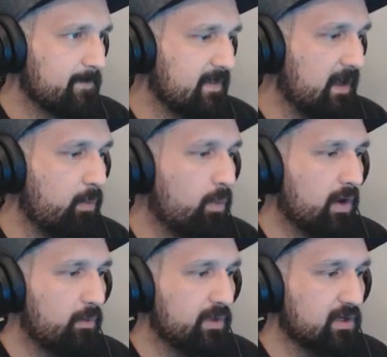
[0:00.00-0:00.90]
Now
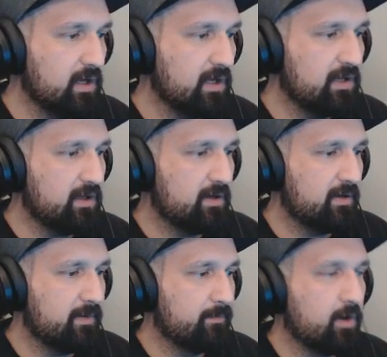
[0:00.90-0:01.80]
what, we got
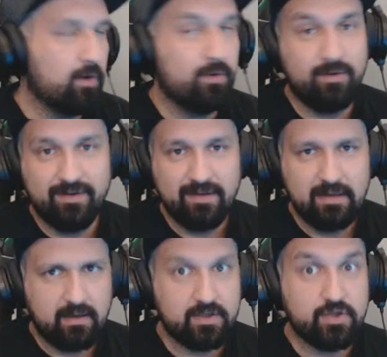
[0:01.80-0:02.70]
a, oh,
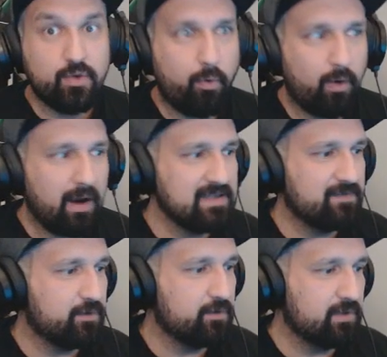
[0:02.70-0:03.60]
a
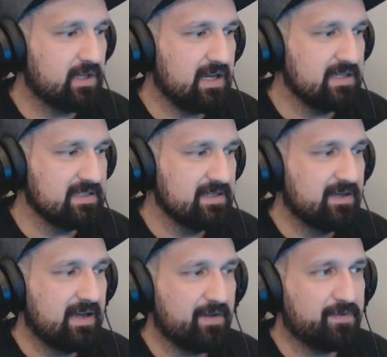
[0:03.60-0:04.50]
surprise for you guys
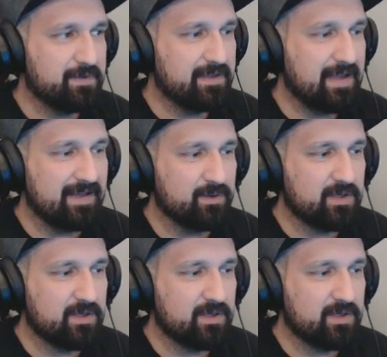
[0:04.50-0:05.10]
after that.